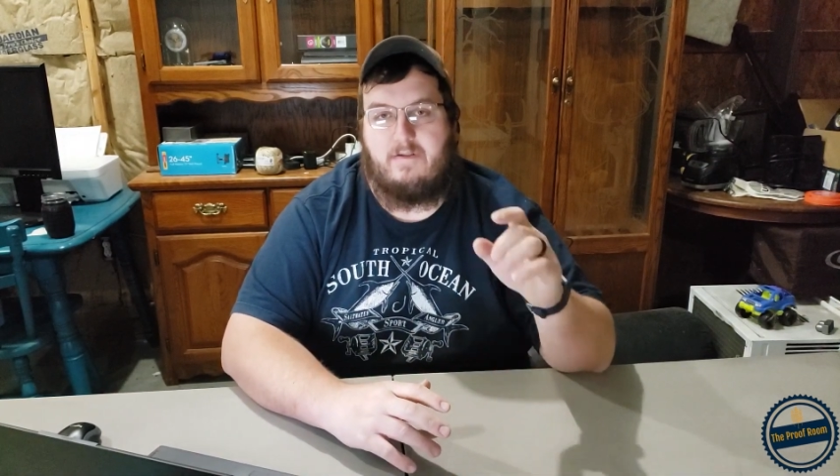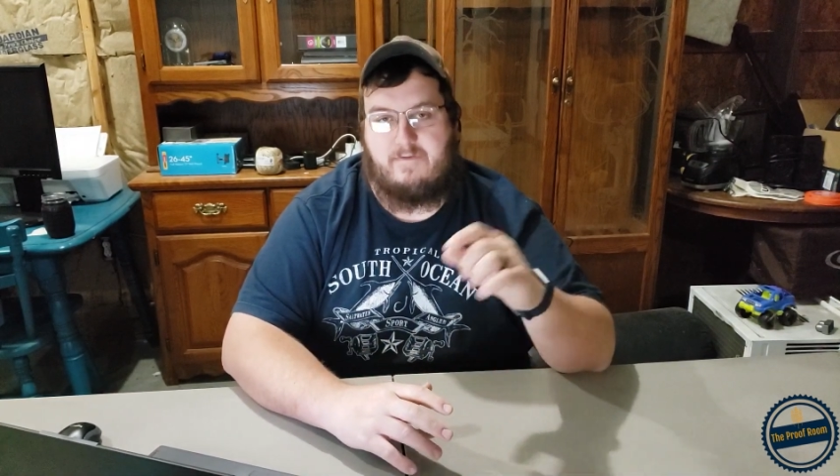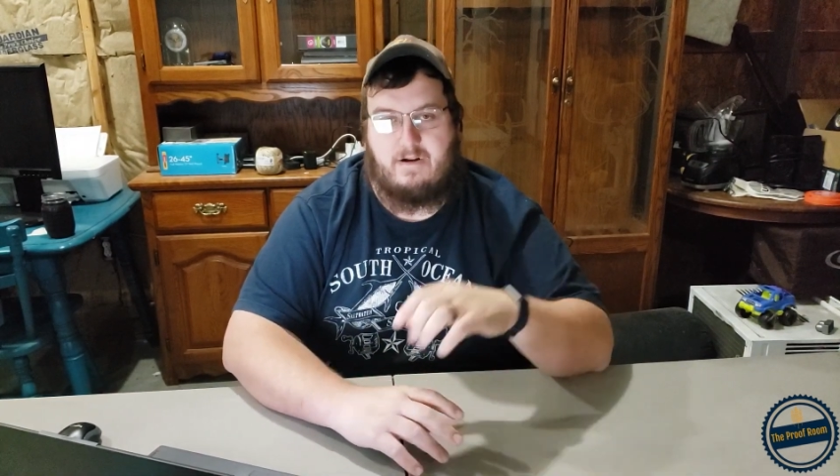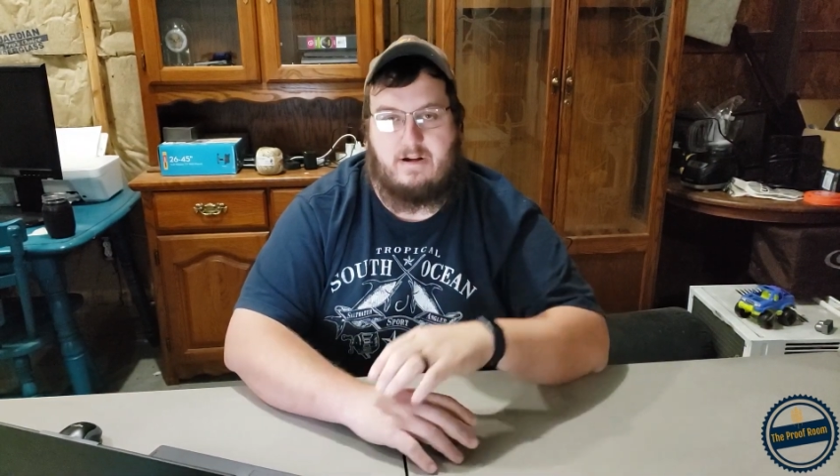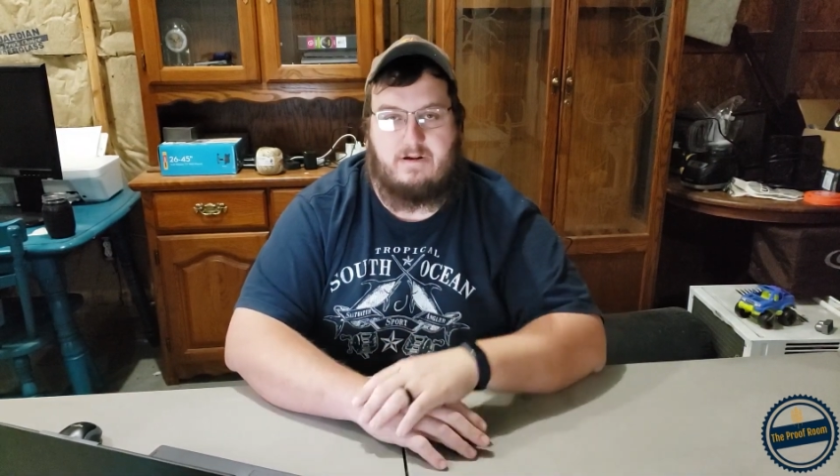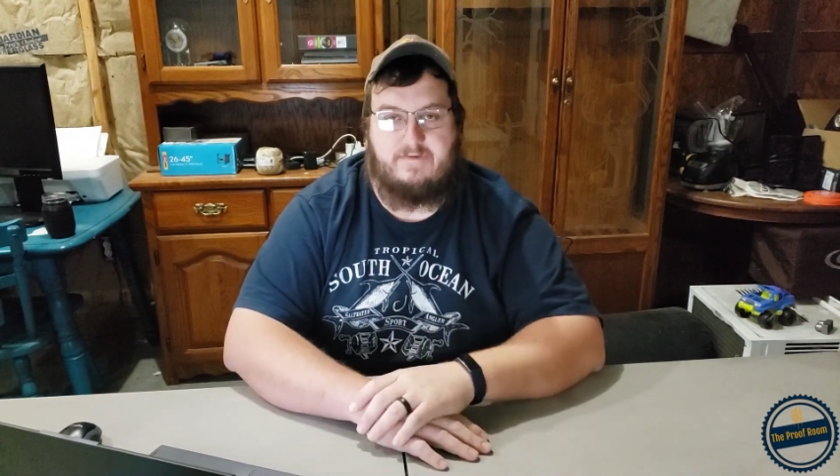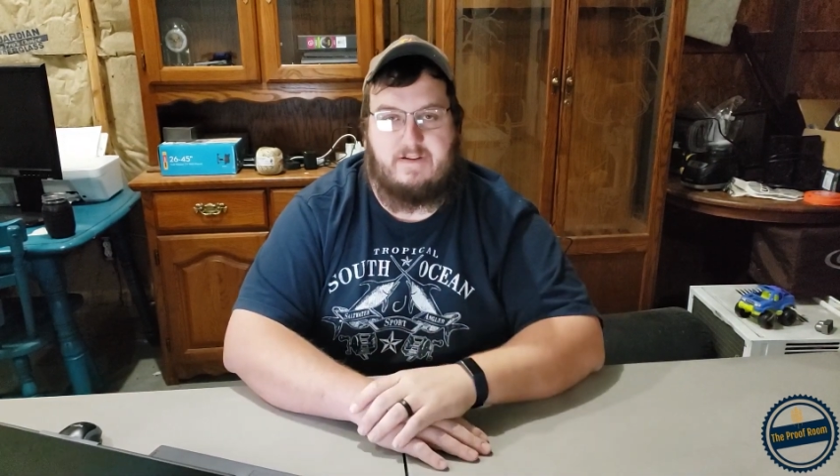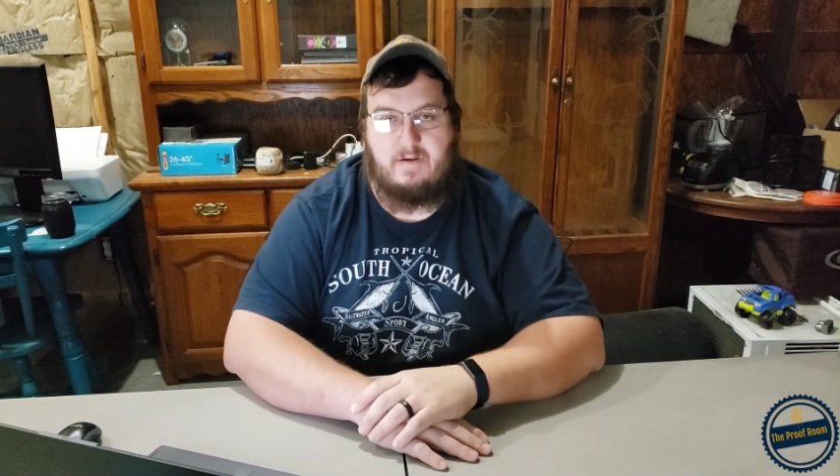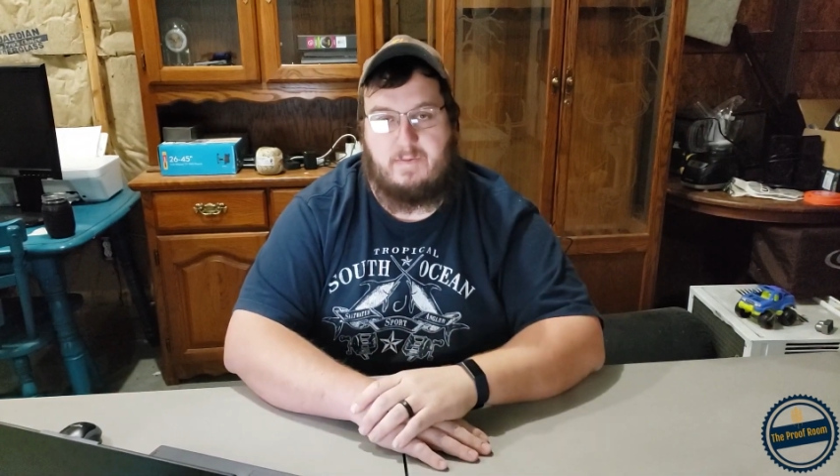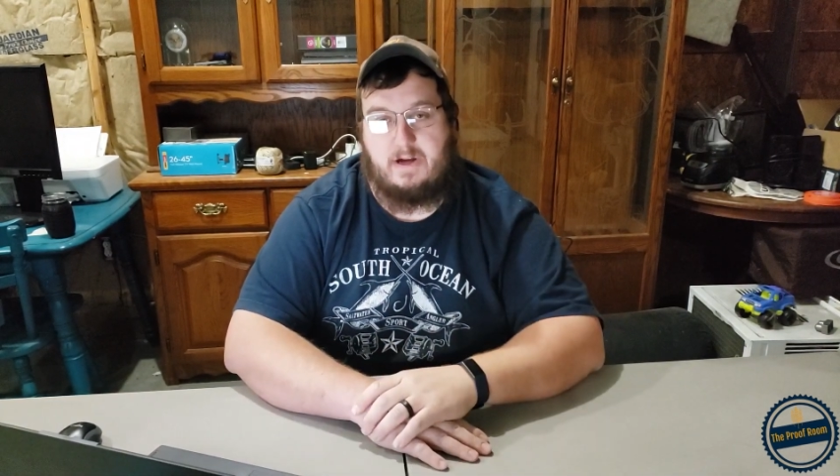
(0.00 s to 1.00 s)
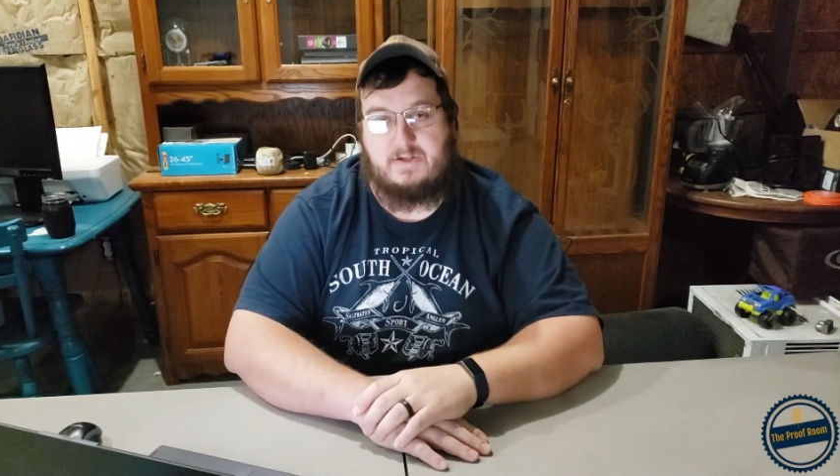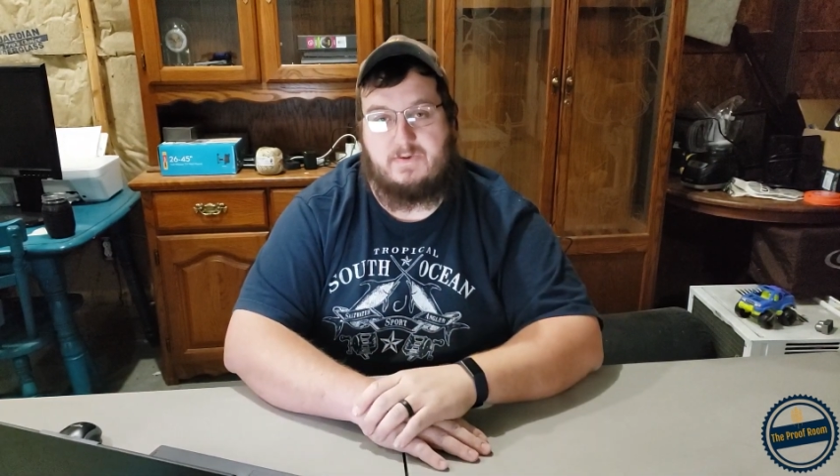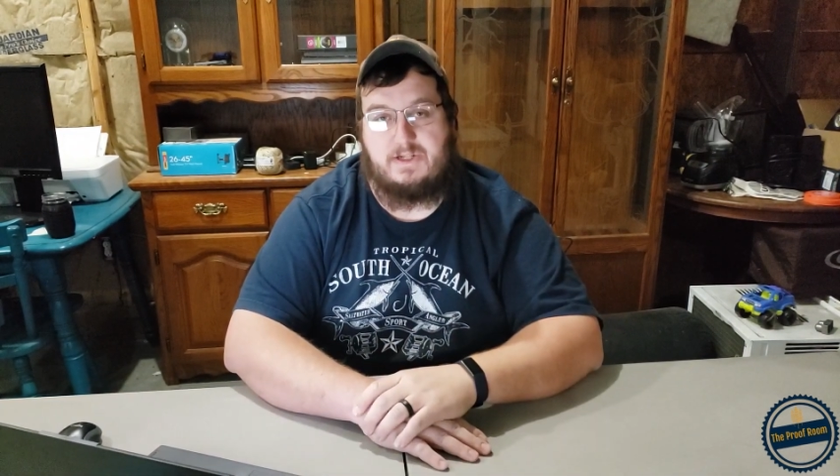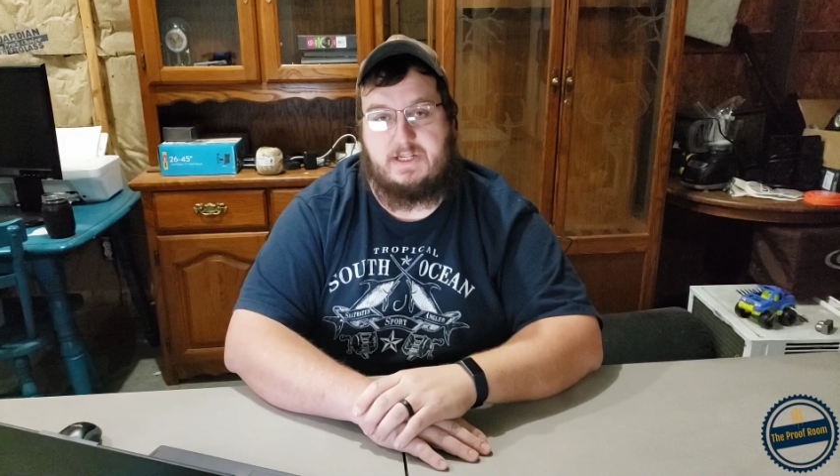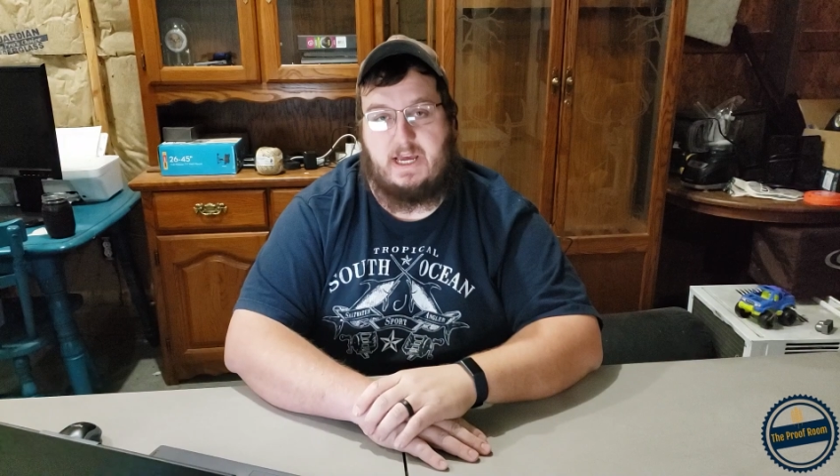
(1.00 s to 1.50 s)
for one hundred fifty bucks,
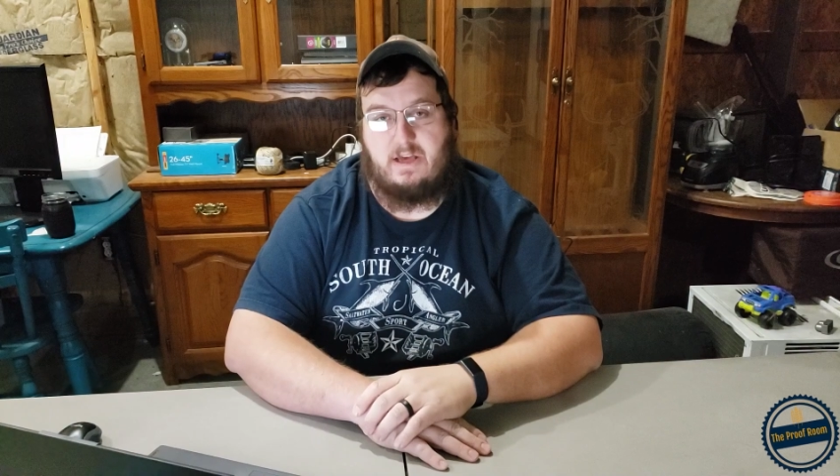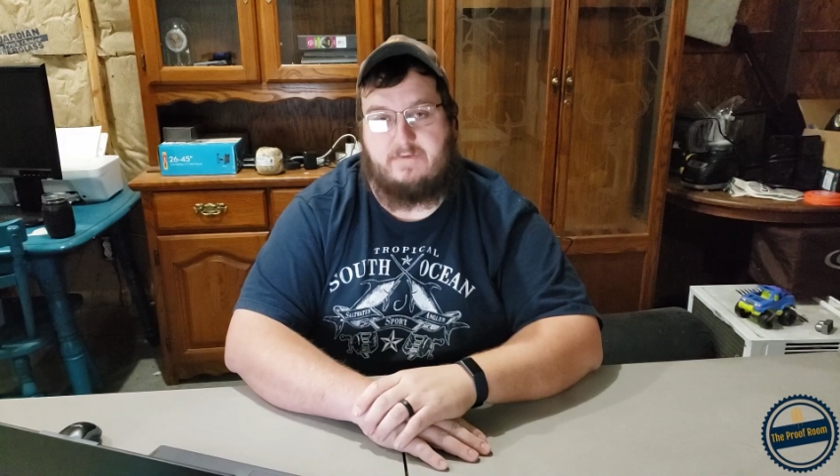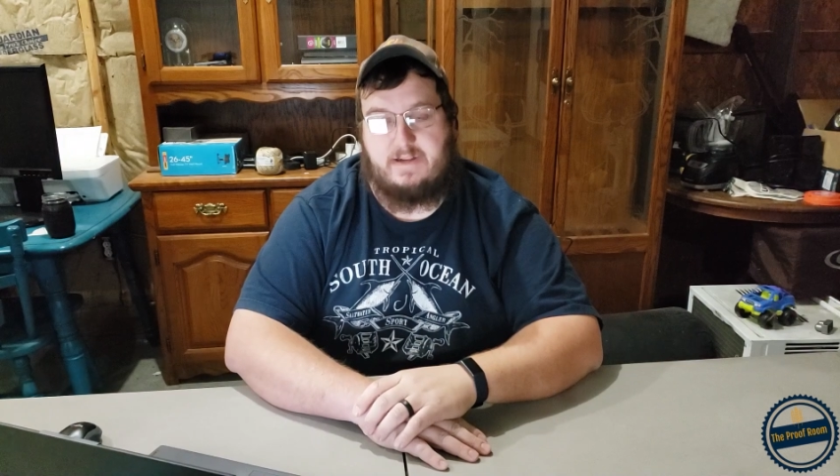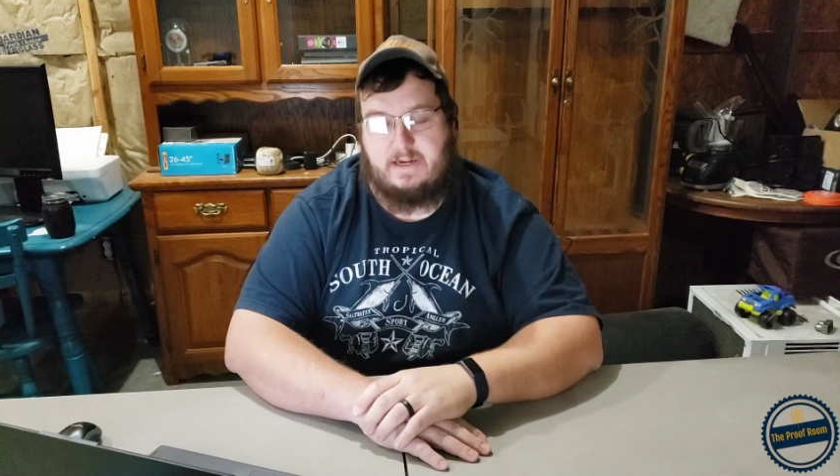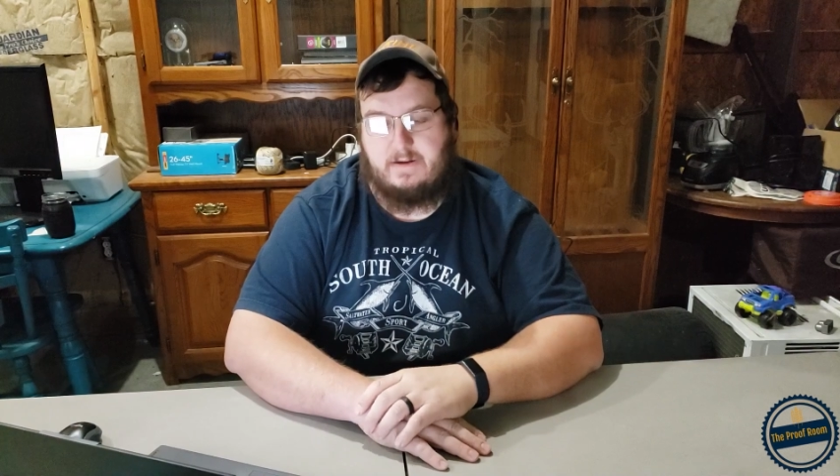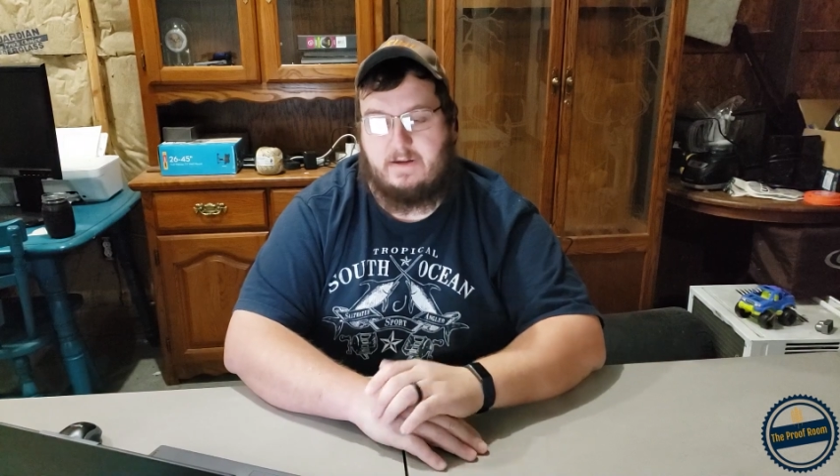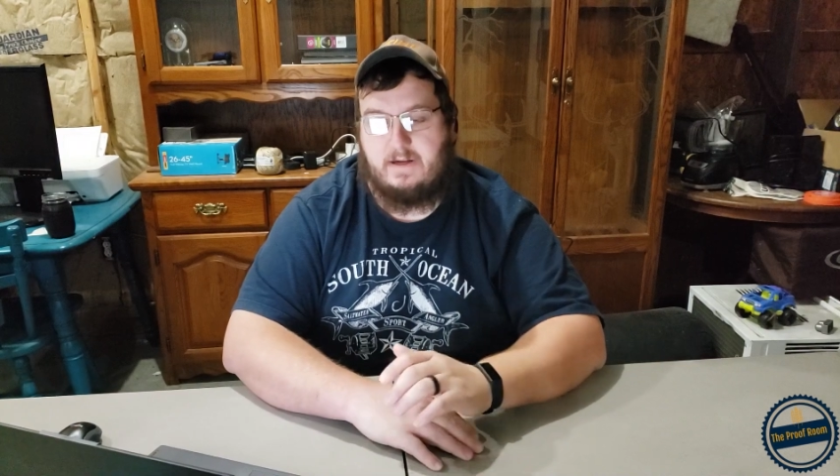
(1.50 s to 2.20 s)
which is a hell of a deal.